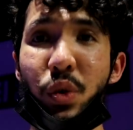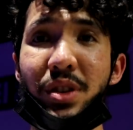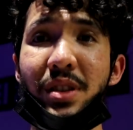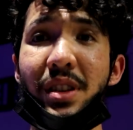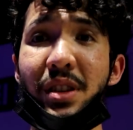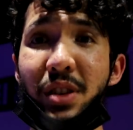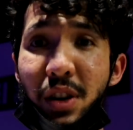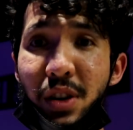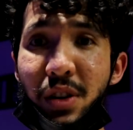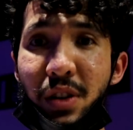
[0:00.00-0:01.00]
which is
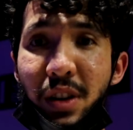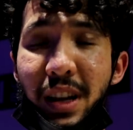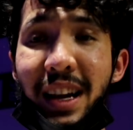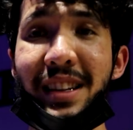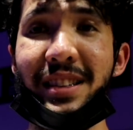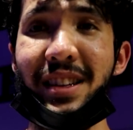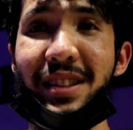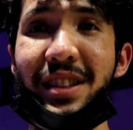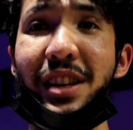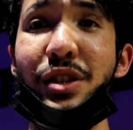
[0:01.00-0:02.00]
eternal, and it
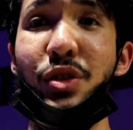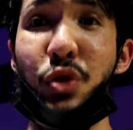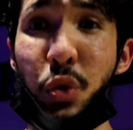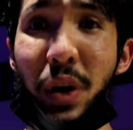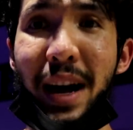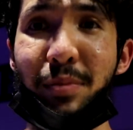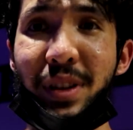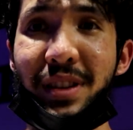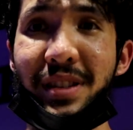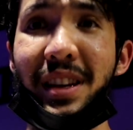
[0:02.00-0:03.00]
contains true
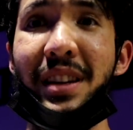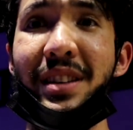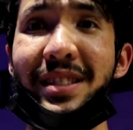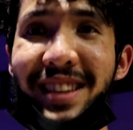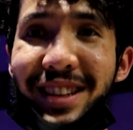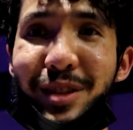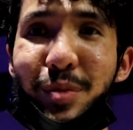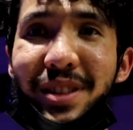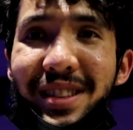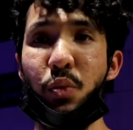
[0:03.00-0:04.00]
happiness and
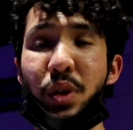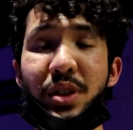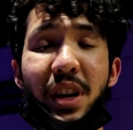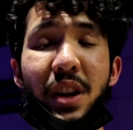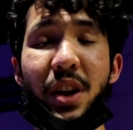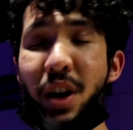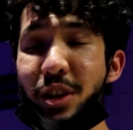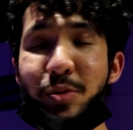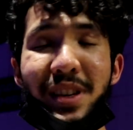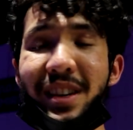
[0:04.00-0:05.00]
contentment, which
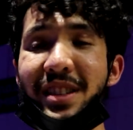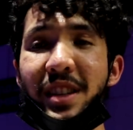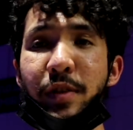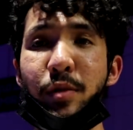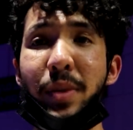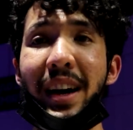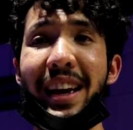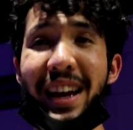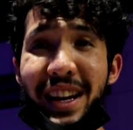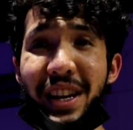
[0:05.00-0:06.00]
cannot be achieved by
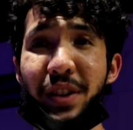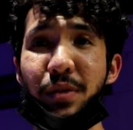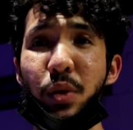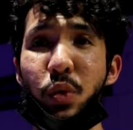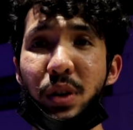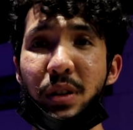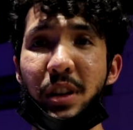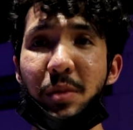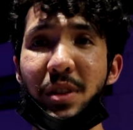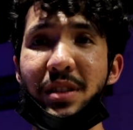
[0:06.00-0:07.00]
any of the
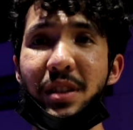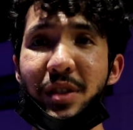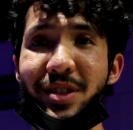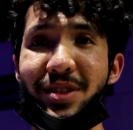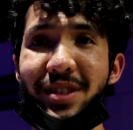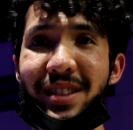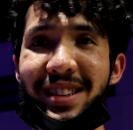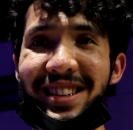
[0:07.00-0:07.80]
worldly materials.